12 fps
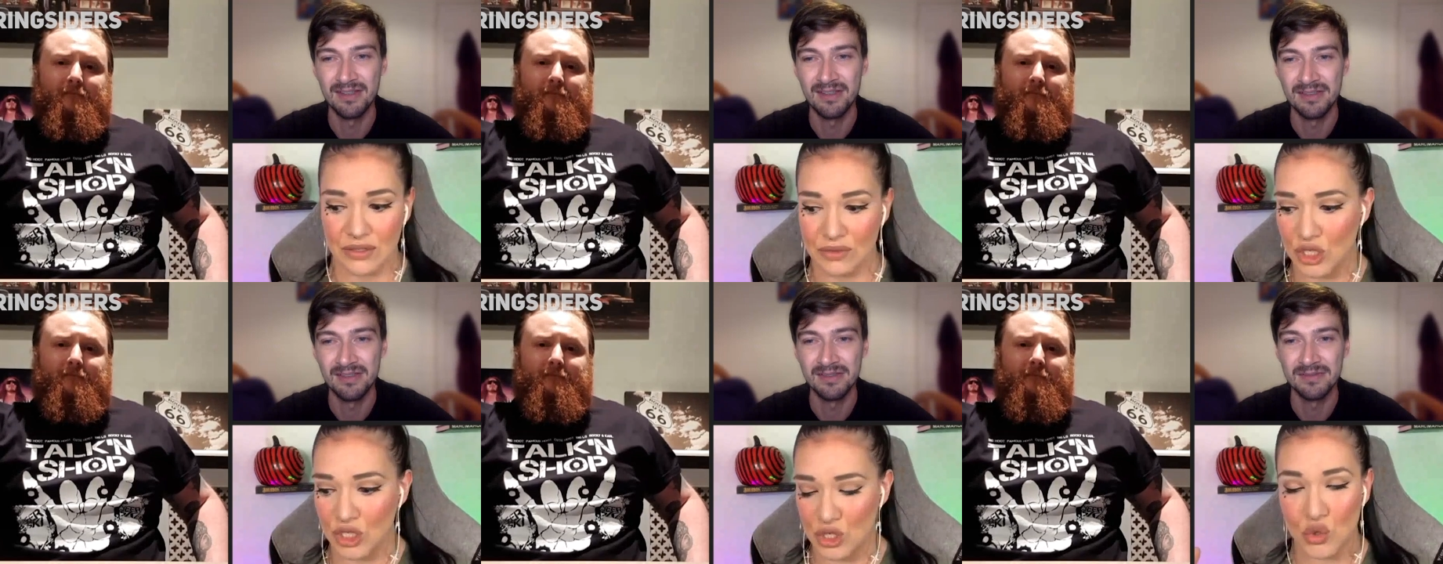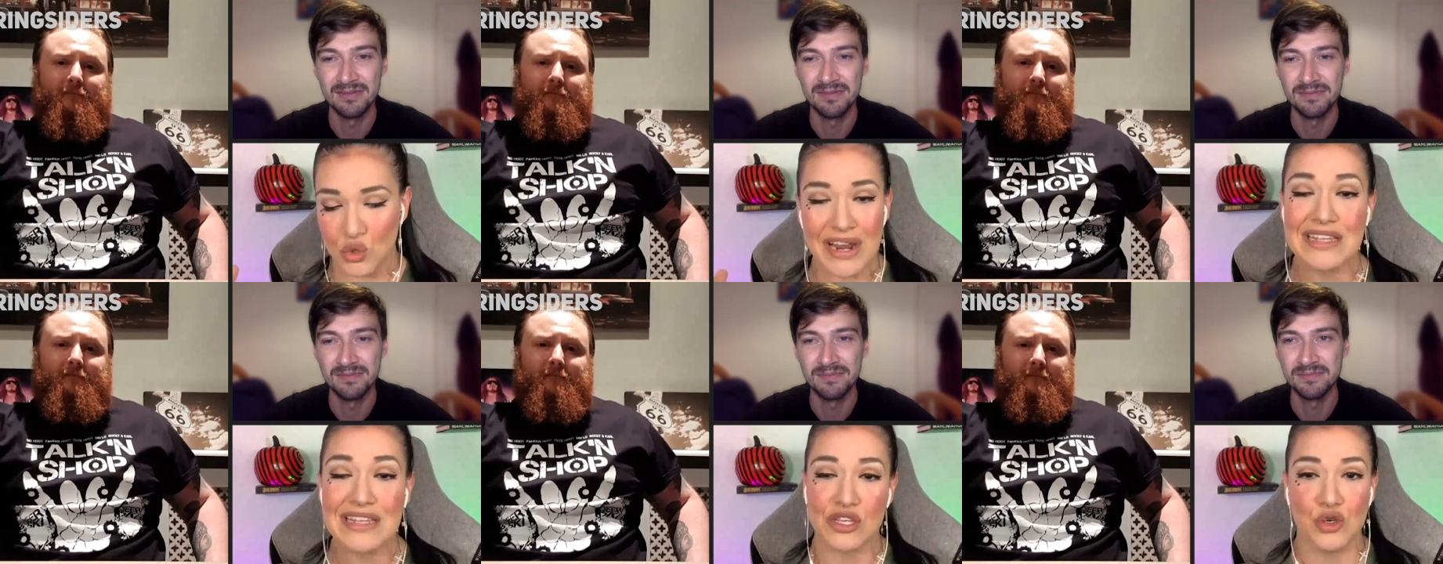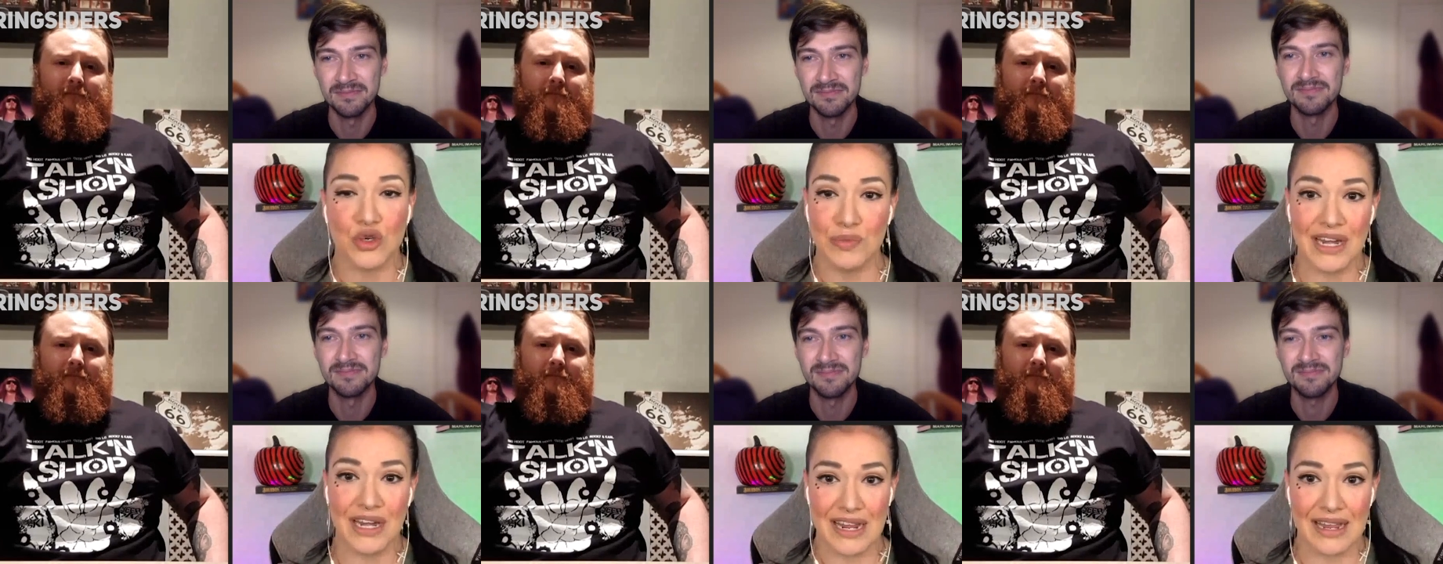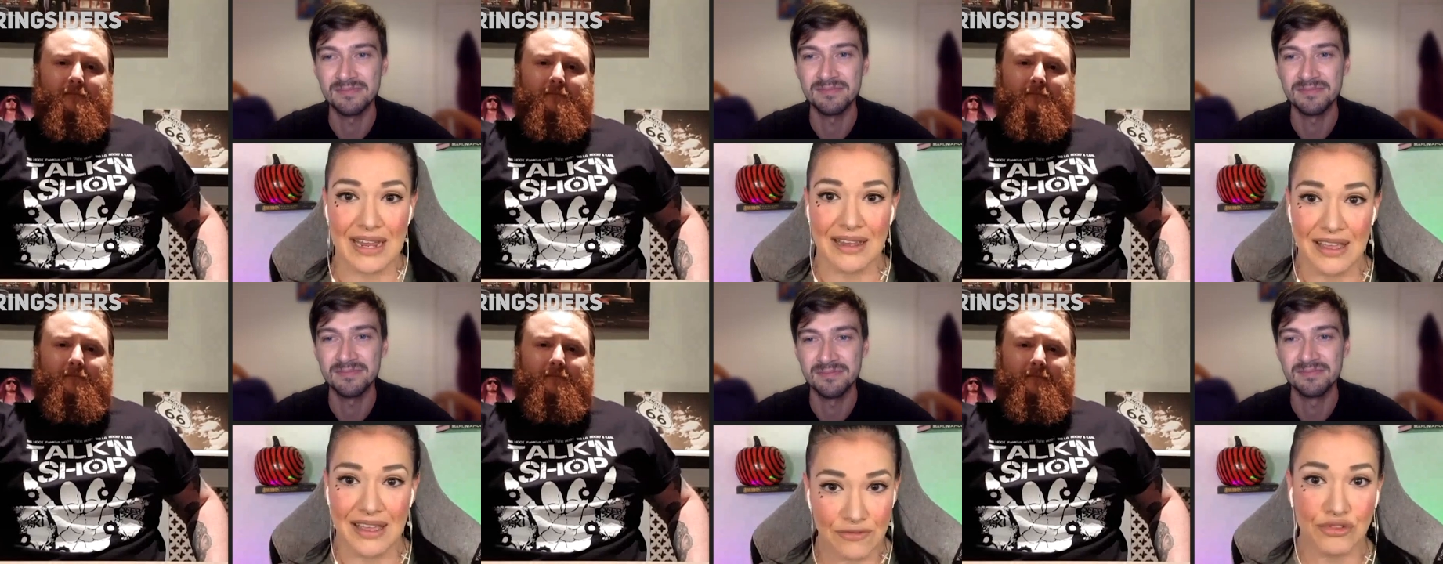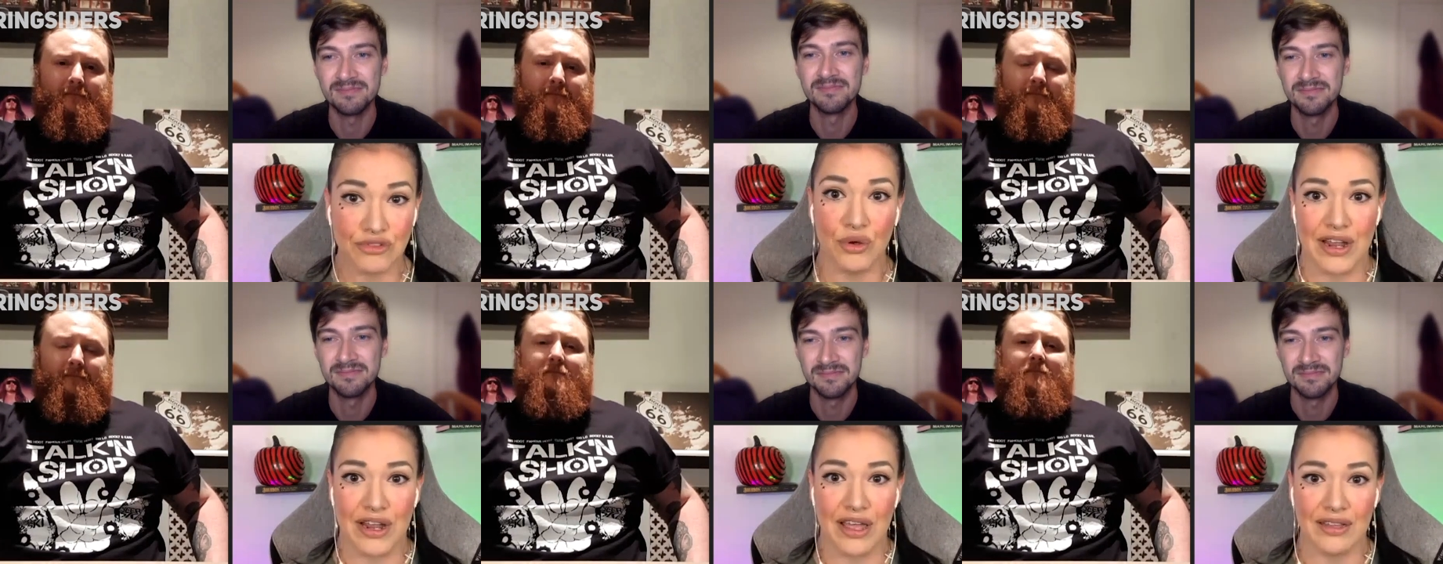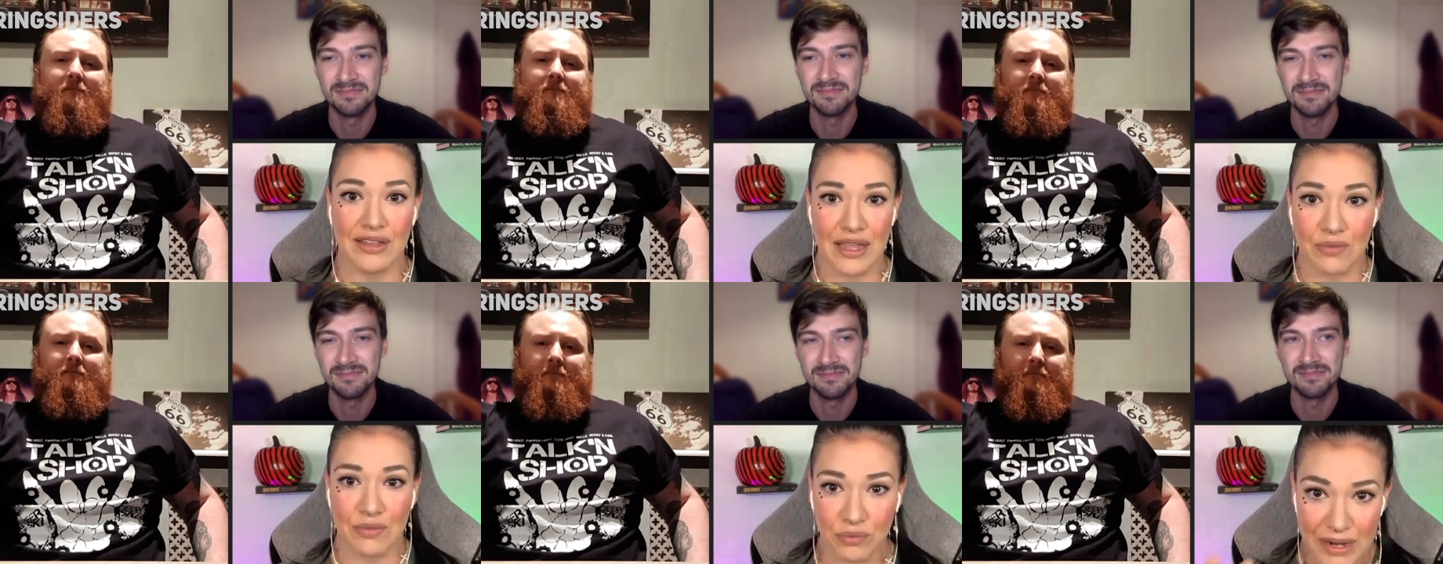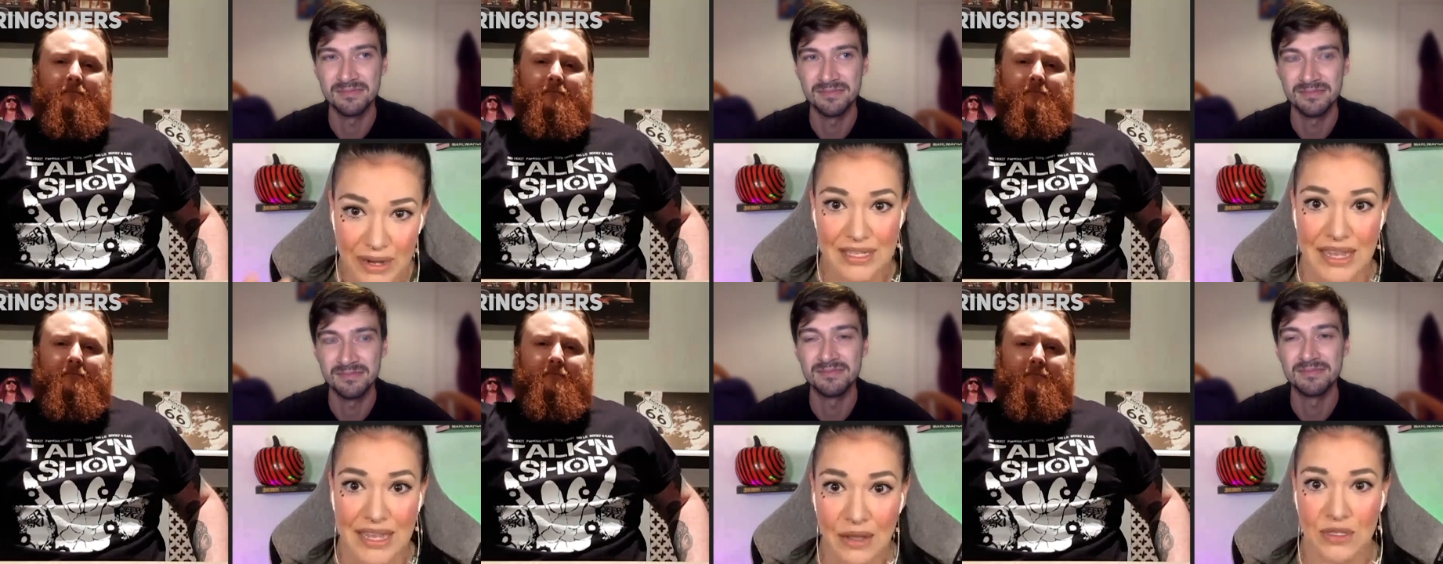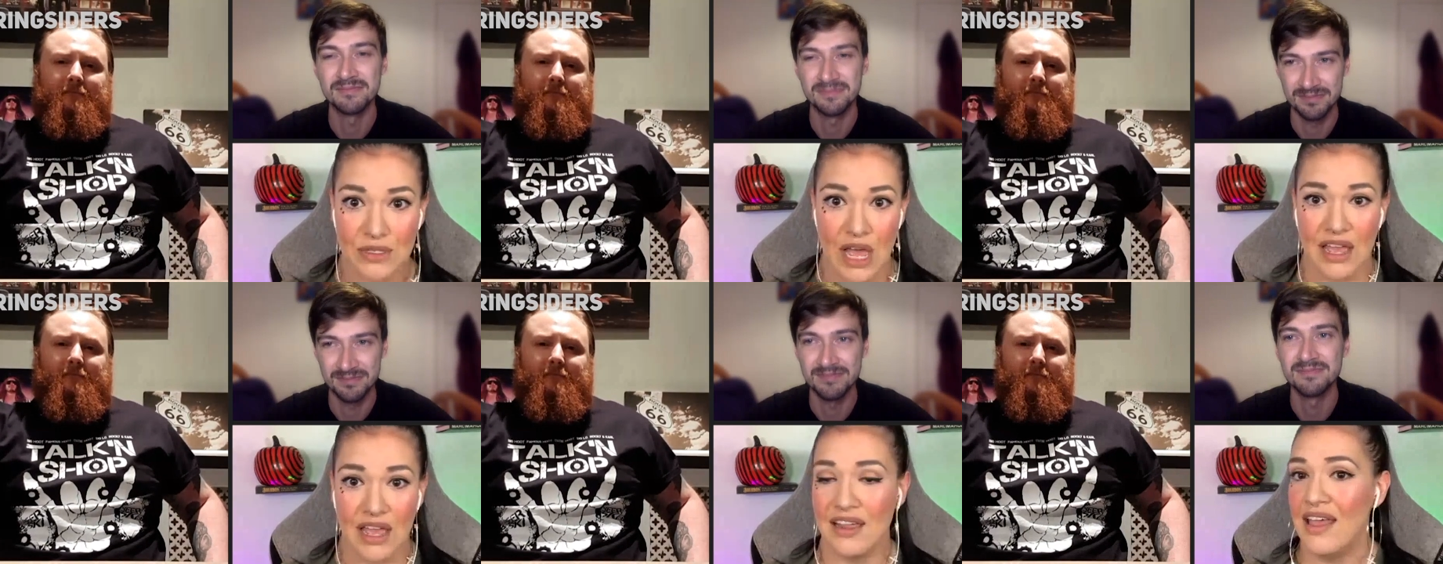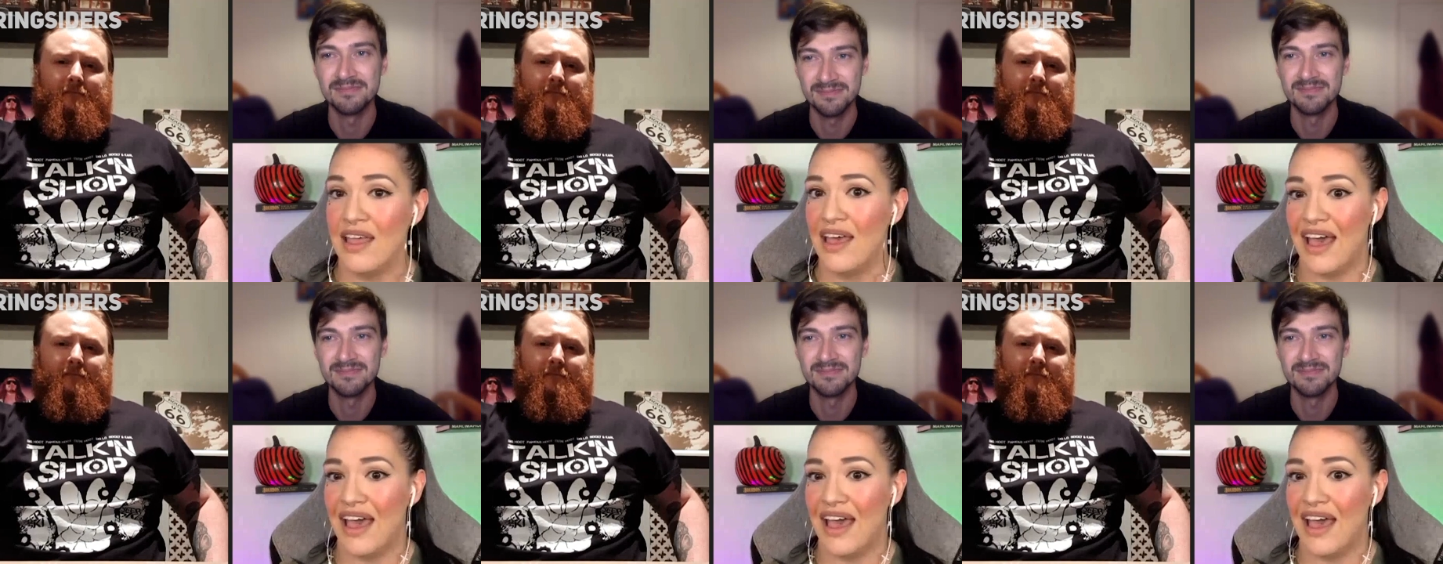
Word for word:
Speaker 1: just crazy humidity in Florida, like wrestling outside,